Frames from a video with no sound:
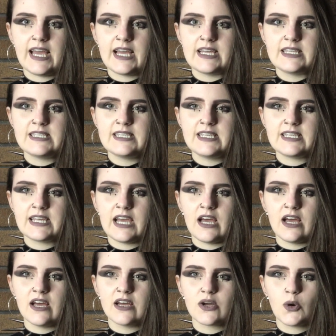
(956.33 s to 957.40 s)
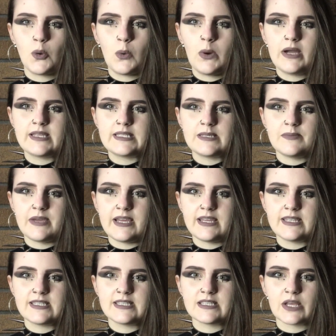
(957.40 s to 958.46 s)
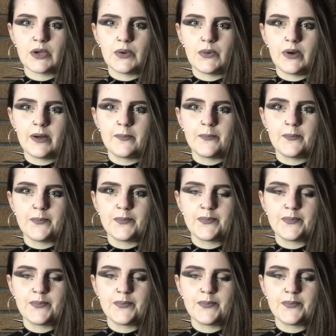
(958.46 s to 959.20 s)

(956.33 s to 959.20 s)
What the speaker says: it did hurt quite a bit, so